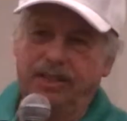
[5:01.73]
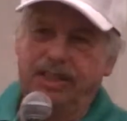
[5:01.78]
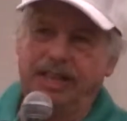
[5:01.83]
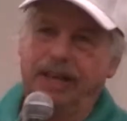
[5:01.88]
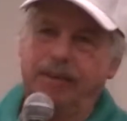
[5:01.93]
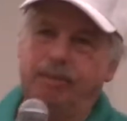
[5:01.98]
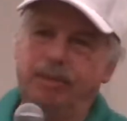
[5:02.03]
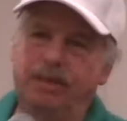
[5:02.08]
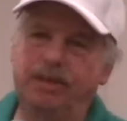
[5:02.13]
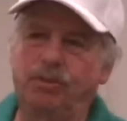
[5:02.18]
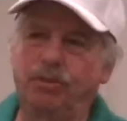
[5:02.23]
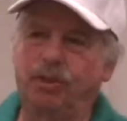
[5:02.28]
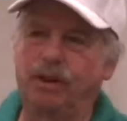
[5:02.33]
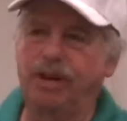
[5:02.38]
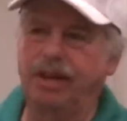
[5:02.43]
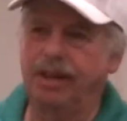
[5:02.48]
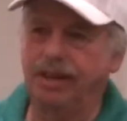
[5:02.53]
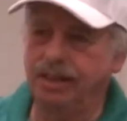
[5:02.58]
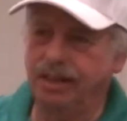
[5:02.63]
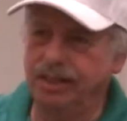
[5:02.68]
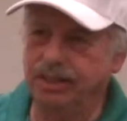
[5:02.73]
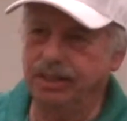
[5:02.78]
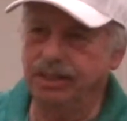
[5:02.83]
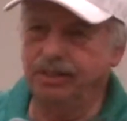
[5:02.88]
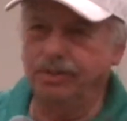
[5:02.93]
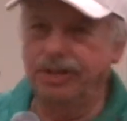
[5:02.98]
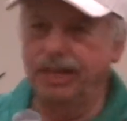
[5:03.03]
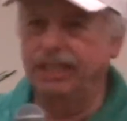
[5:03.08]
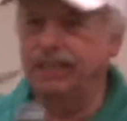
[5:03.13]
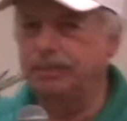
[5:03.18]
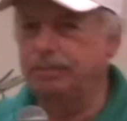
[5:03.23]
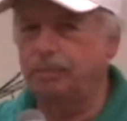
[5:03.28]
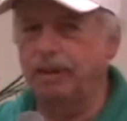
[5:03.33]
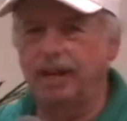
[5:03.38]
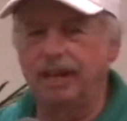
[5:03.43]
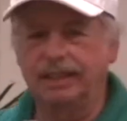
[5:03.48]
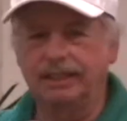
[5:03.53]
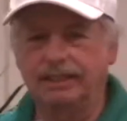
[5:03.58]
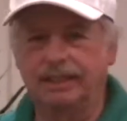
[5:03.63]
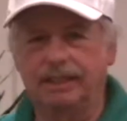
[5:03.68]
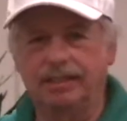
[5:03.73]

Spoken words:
to thank Bill Dwyer, greatest boss